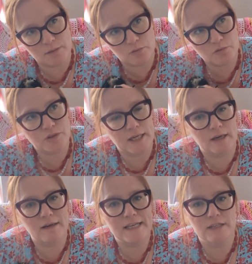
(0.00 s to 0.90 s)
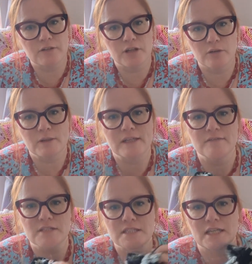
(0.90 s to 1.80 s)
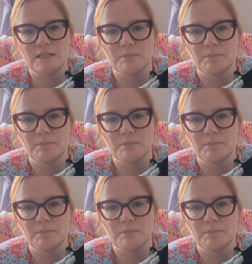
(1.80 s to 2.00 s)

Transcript: We'll see. I'll let you know when I've decided.